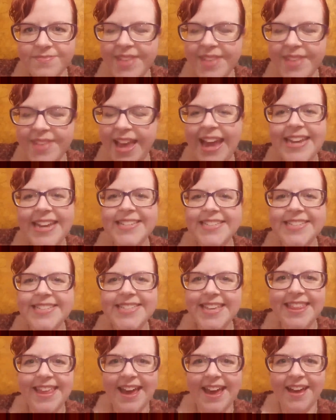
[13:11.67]
I didn't
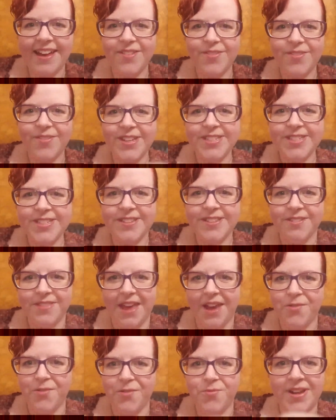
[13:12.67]
see that
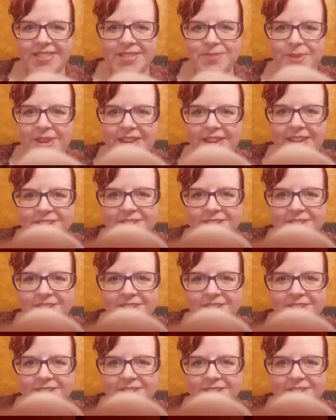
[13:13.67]
recipe.